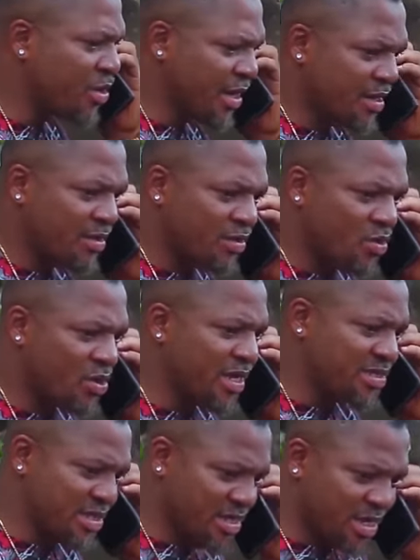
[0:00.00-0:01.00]
Okay.
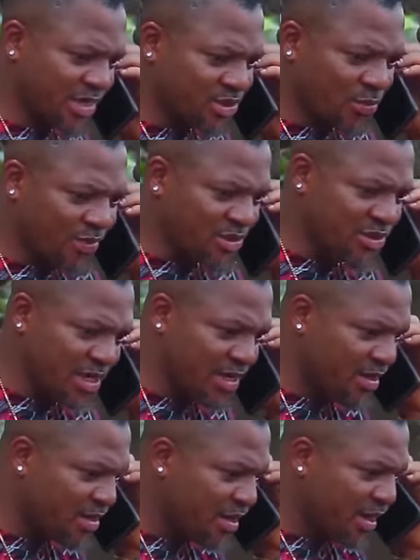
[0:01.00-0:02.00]
Okay, see, Scorpion,
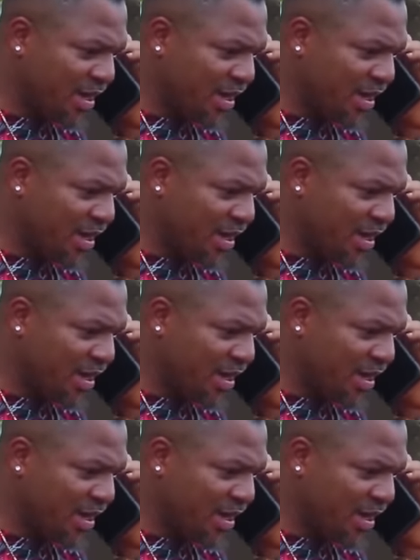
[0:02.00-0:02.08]
see,